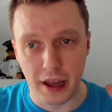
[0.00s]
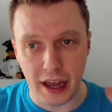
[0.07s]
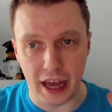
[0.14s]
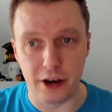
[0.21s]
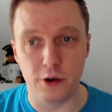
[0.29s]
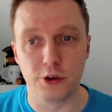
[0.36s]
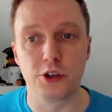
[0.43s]

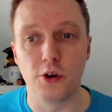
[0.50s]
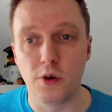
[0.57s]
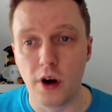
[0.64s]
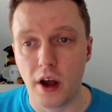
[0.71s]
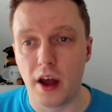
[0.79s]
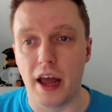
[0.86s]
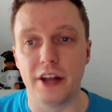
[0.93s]
And also
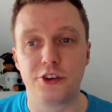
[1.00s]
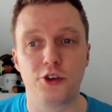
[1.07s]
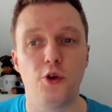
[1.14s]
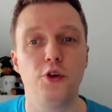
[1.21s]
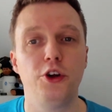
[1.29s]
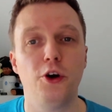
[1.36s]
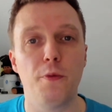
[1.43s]

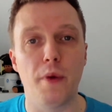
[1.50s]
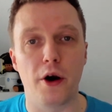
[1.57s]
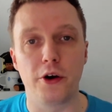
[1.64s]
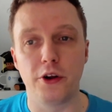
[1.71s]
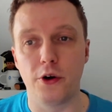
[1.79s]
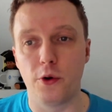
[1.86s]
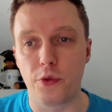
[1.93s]
Antonio
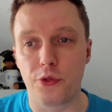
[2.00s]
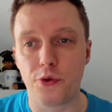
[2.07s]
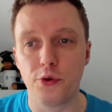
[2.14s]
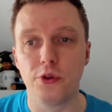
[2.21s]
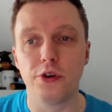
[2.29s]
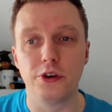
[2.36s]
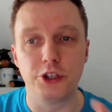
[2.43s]
Mario
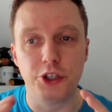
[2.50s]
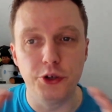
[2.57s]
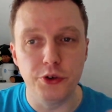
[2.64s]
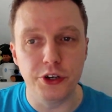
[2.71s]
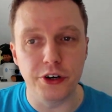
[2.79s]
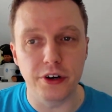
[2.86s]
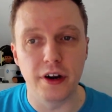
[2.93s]
Thuler
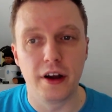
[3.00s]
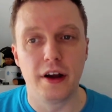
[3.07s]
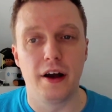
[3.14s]
Jr.